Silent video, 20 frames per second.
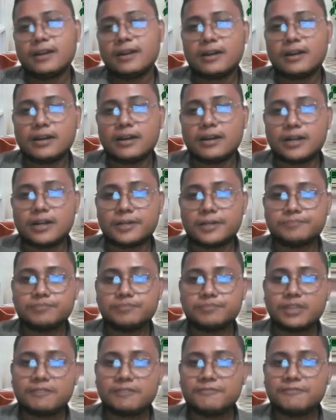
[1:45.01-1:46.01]

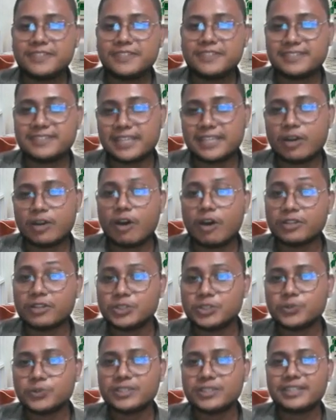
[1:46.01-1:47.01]
PCA or
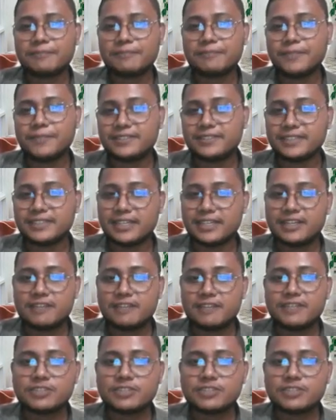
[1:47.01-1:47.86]
using the PCA?